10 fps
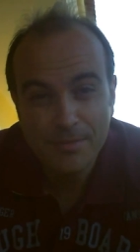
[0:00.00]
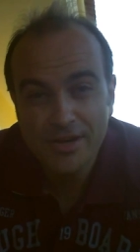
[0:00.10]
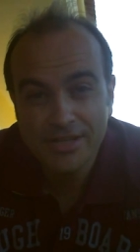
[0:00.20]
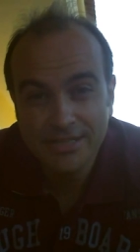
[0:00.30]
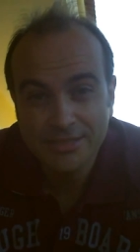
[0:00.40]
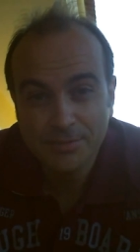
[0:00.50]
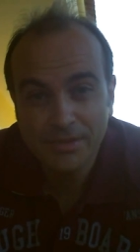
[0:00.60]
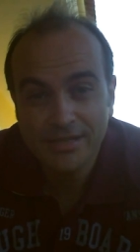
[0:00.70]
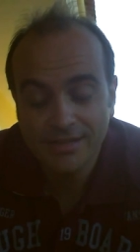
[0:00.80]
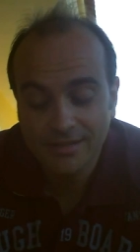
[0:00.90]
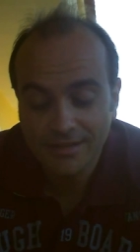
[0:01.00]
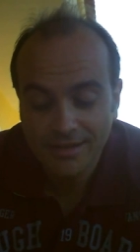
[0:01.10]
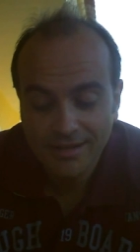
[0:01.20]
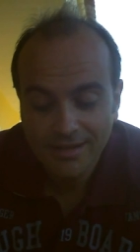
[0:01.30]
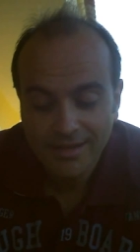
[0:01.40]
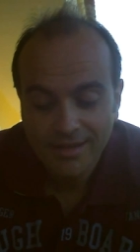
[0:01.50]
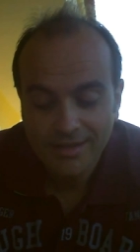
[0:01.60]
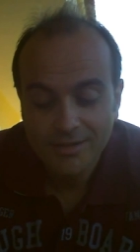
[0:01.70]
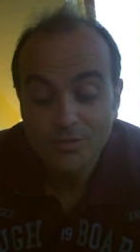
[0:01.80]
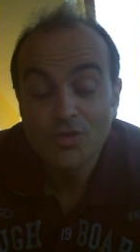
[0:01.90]
an American speaker
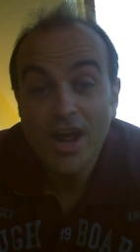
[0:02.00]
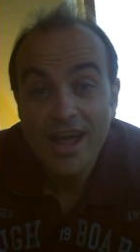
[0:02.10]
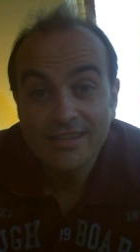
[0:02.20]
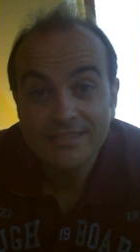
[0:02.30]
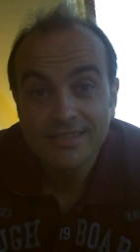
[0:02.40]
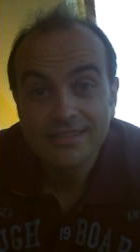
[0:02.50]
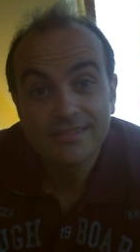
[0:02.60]
read